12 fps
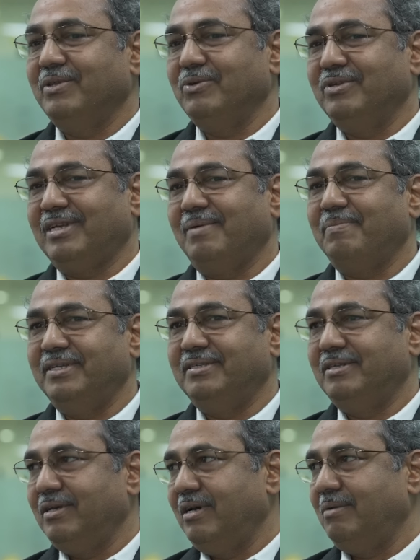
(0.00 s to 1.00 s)
whether those
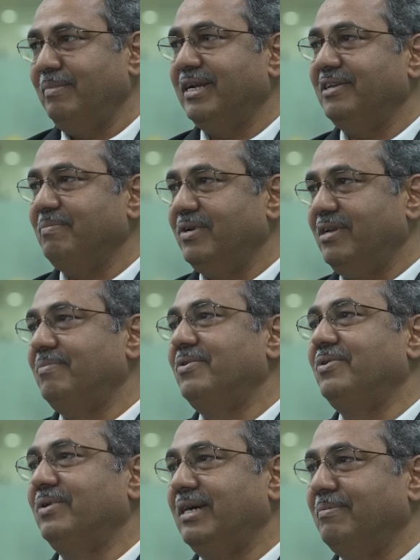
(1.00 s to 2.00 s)
companies or management are able
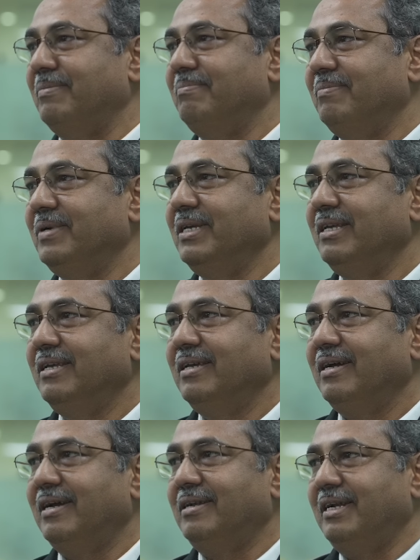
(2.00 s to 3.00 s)
to come
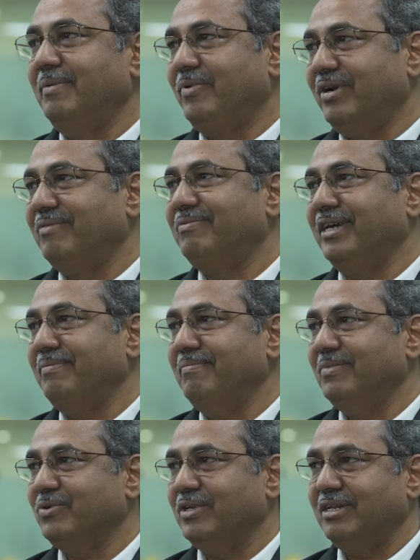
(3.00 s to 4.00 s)
at any point of
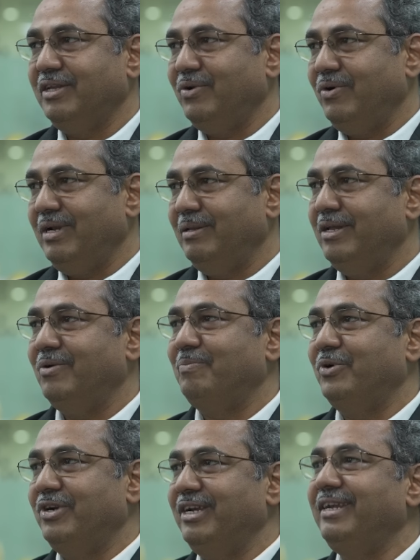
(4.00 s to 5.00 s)
time, so that they don't
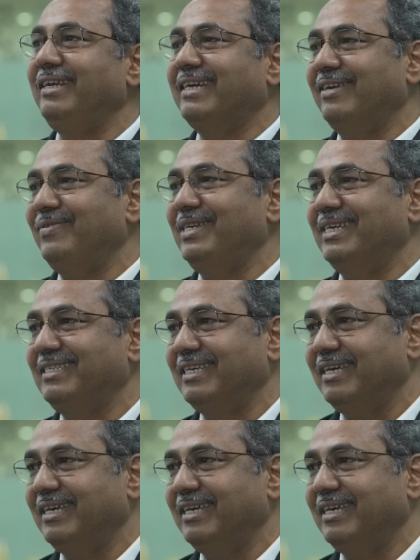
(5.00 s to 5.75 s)
put any inconvenience,